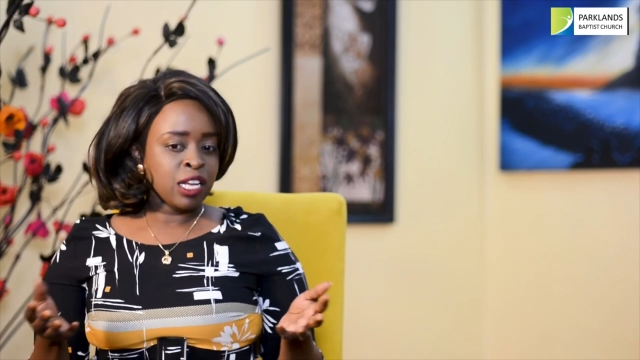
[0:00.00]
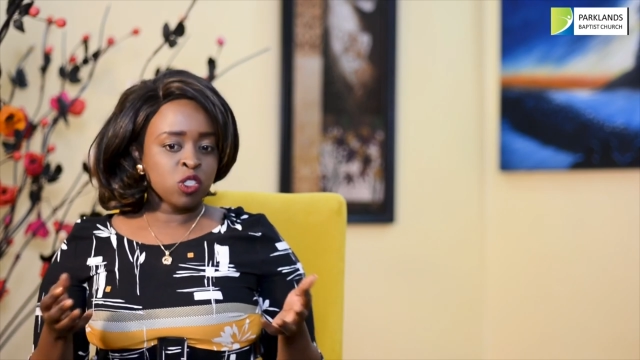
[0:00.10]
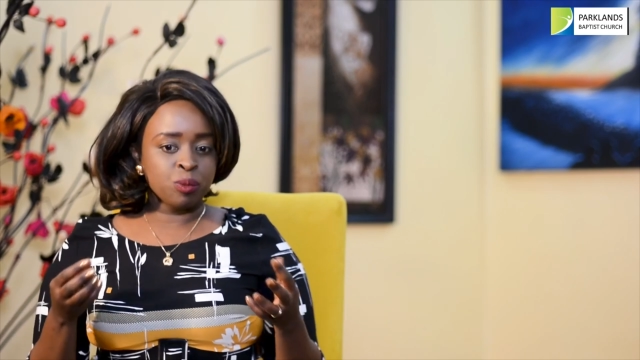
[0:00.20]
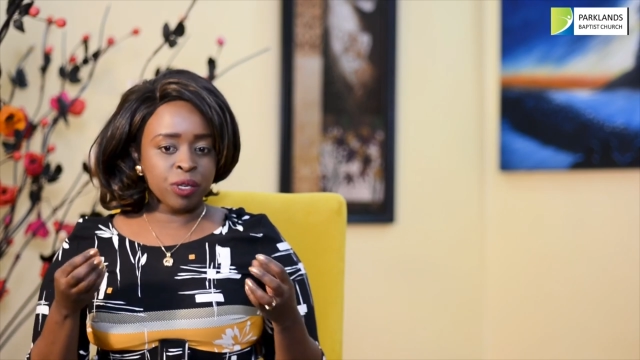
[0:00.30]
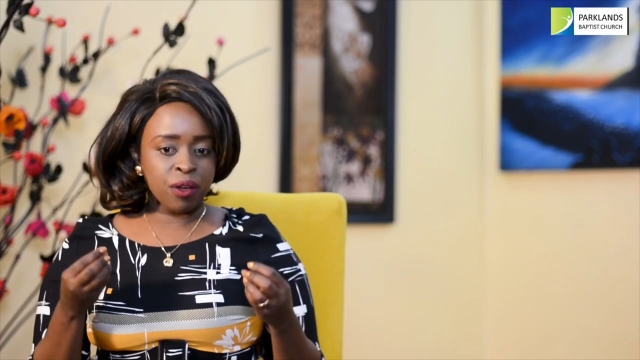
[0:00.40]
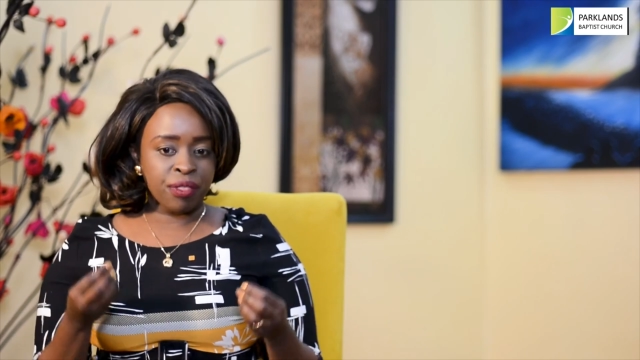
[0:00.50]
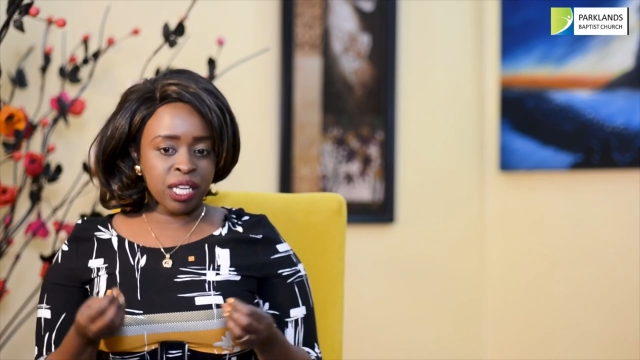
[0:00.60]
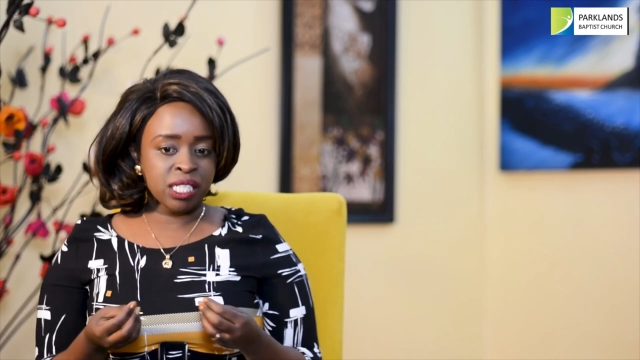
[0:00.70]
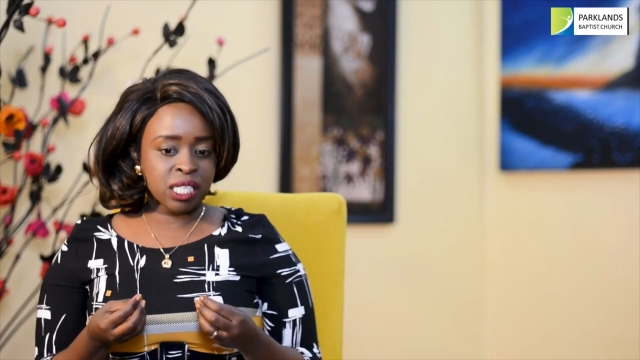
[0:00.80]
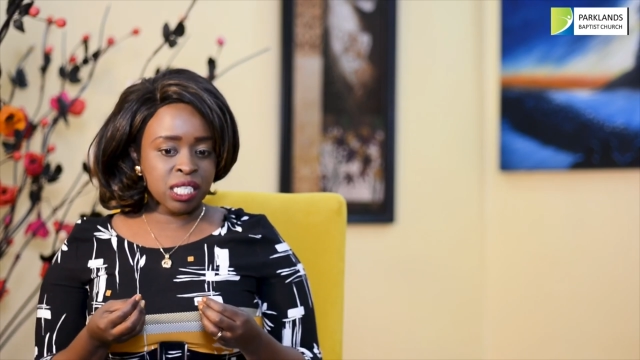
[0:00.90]
To be
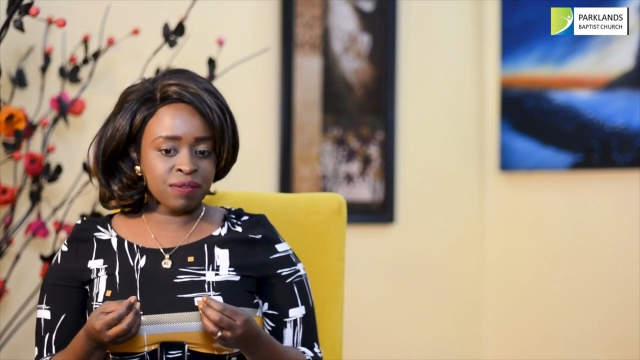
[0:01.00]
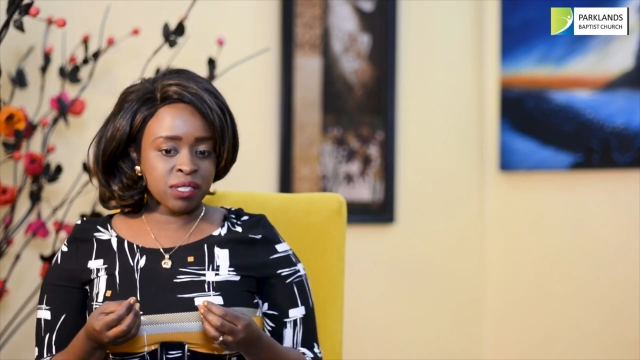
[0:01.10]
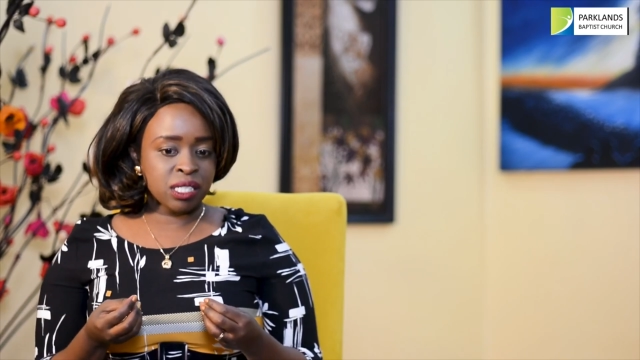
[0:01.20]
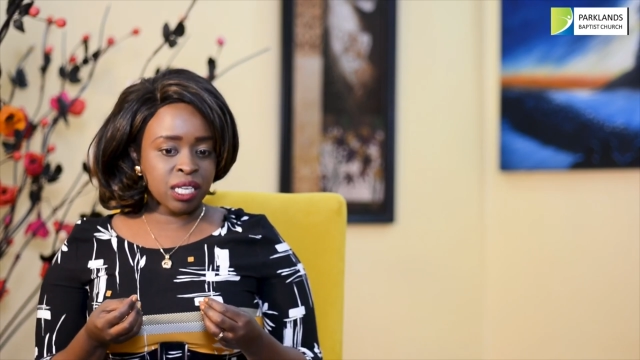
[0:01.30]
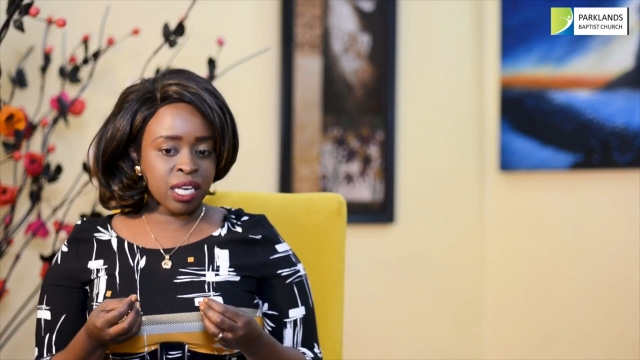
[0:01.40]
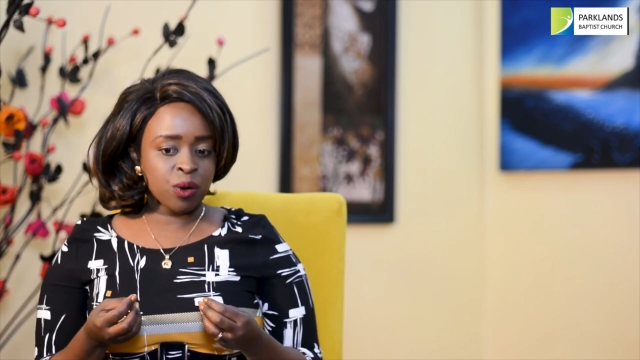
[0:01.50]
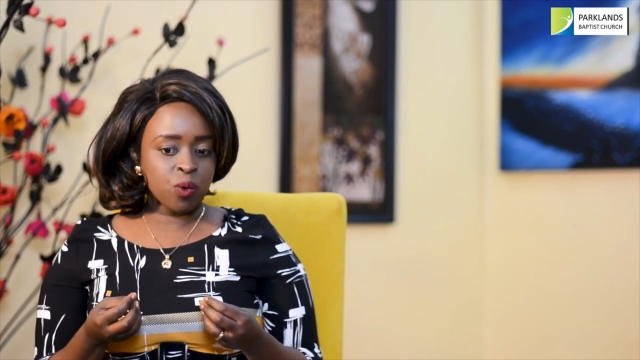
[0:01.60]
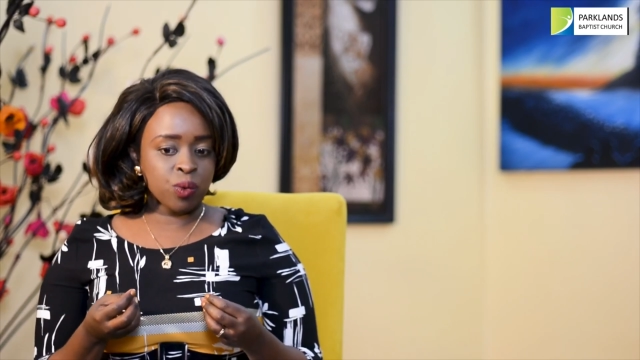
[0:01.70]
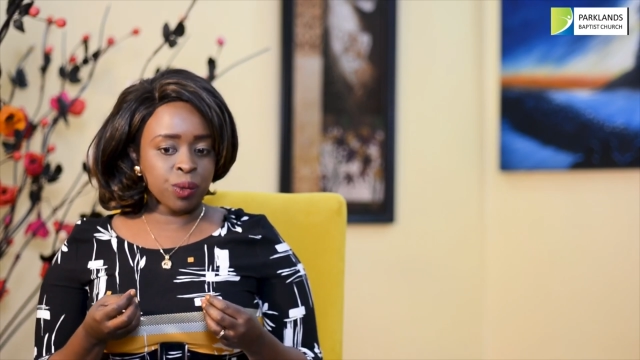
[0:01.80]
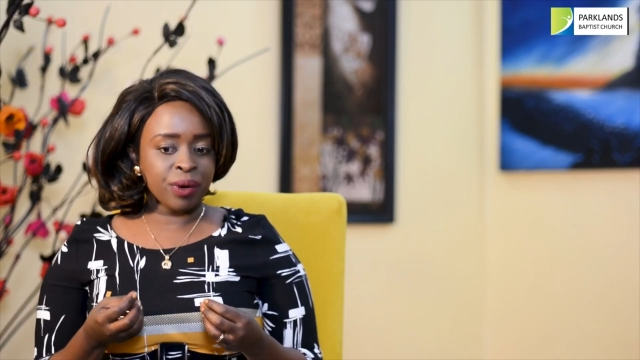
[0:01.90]
authentic enough to say,
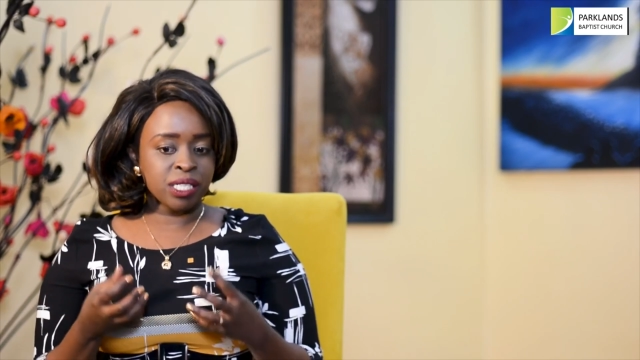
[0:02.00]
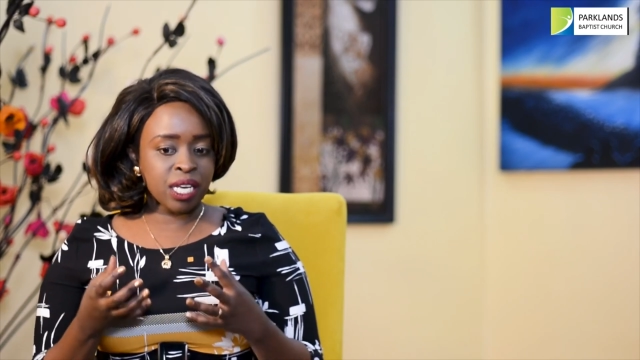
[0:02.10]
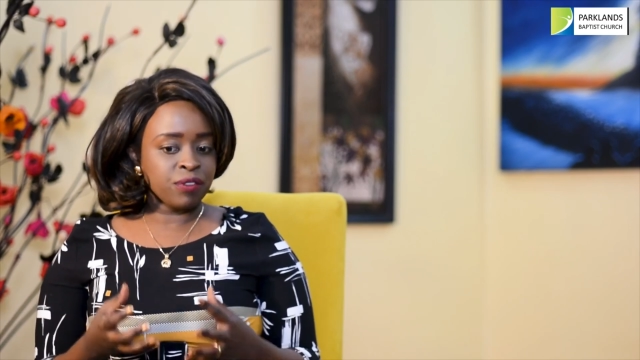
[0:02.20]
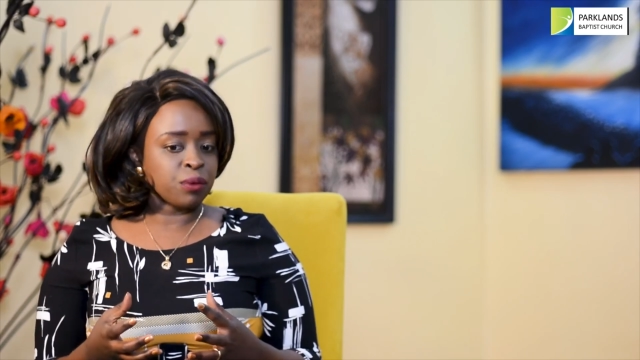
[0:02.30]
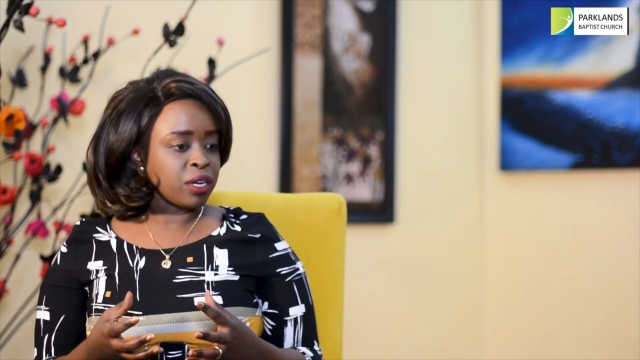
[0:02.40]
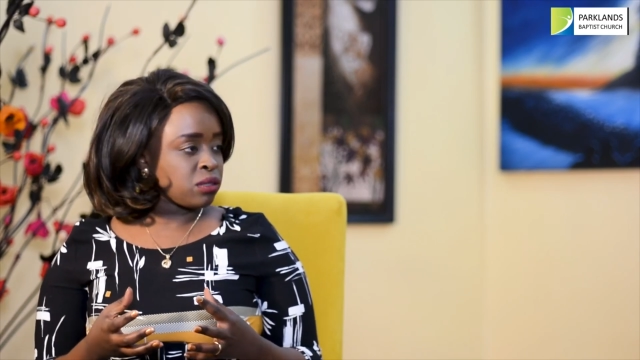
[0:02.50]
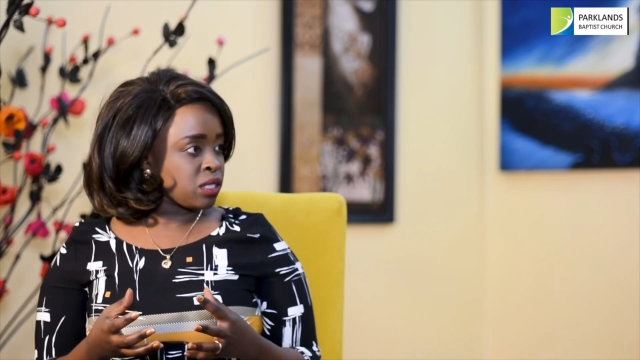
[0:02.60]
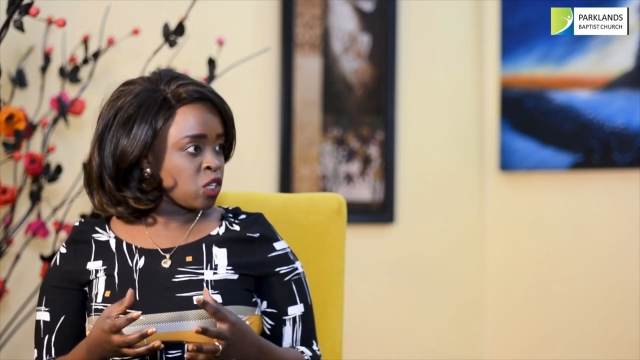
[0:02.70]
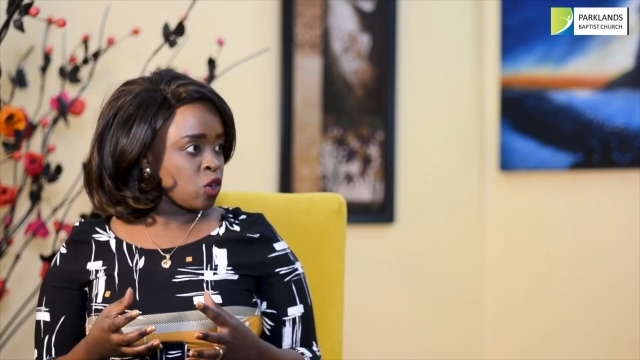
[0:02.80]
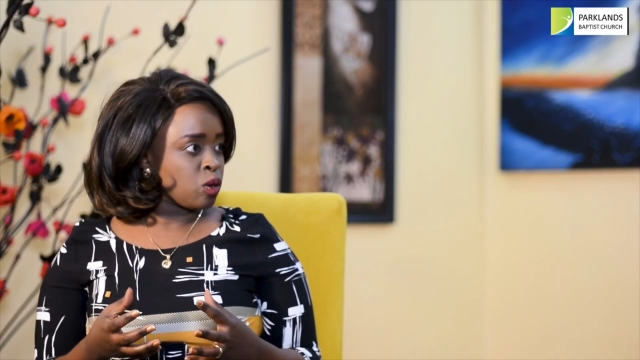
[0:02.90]
we want everyone to
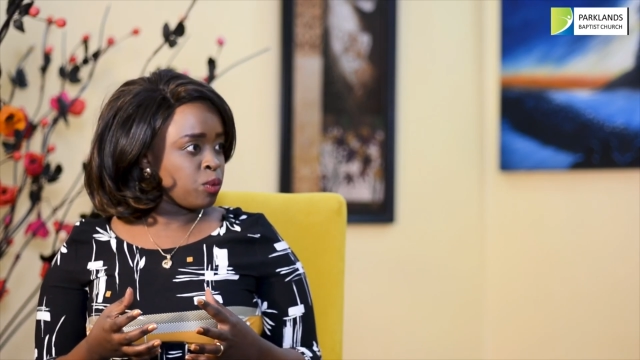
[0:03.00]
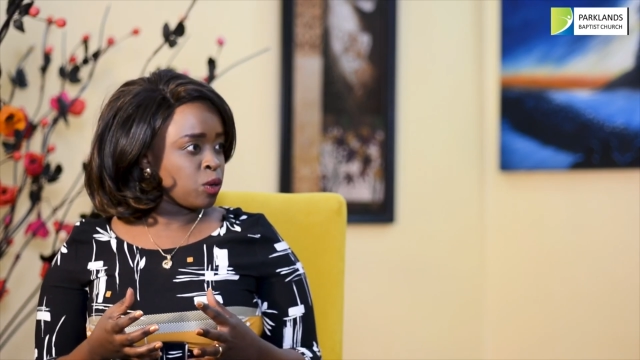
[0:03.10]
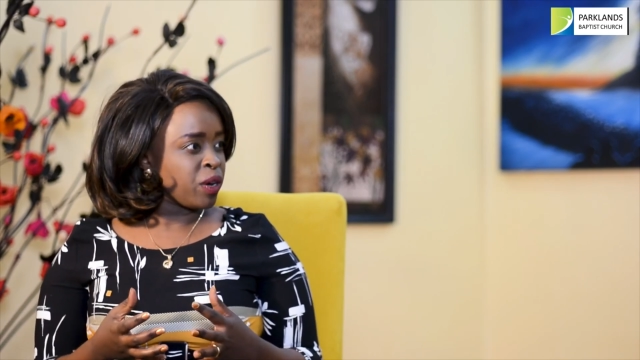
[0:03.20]
stay on board,